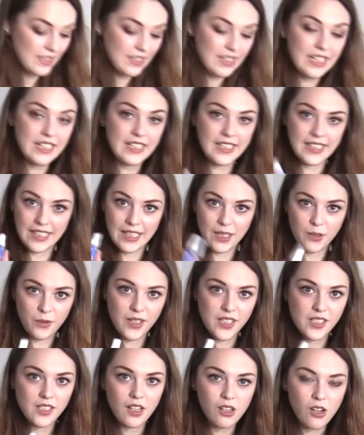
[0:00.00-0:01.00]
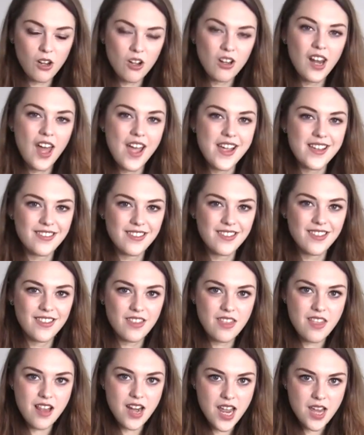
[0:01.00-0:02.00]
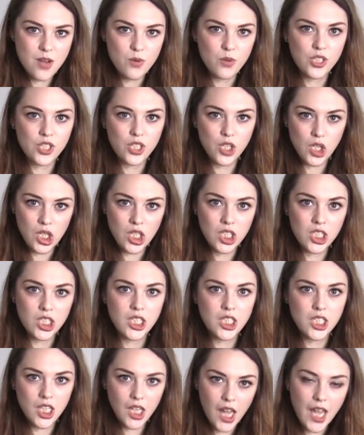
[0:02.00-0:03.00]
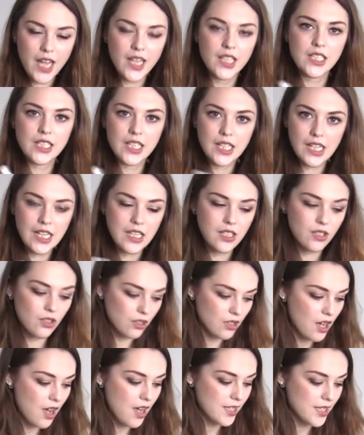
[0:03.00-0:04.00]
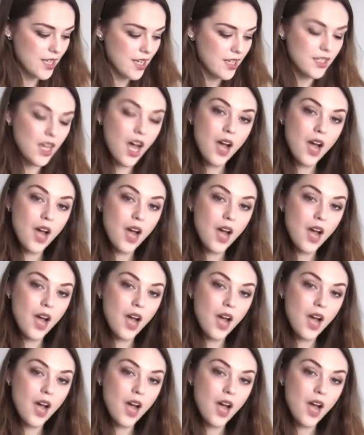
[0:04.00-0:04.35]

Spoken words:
cleaning liquid, a lot like the liquid you use to like clean your glasses.